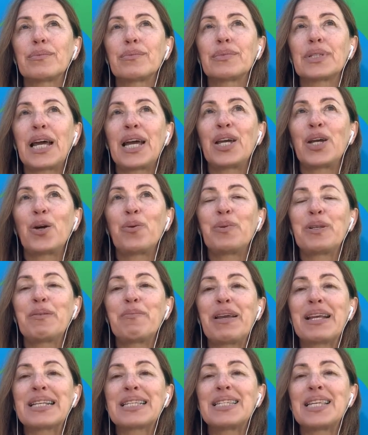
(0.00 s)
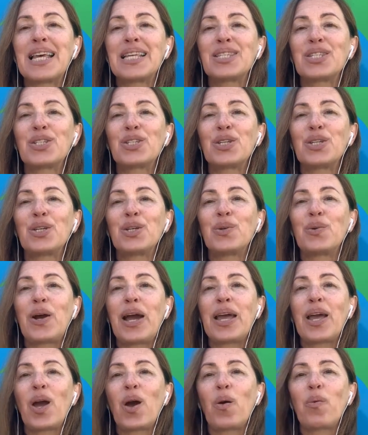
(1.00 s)
I hope it makes sense to you.
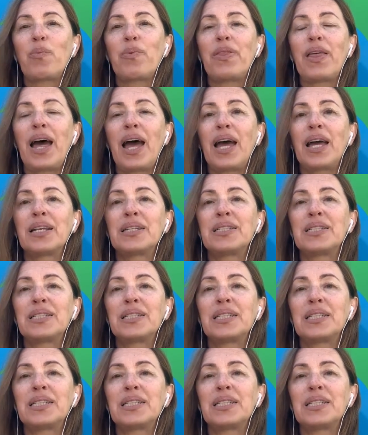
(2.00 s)
I hope that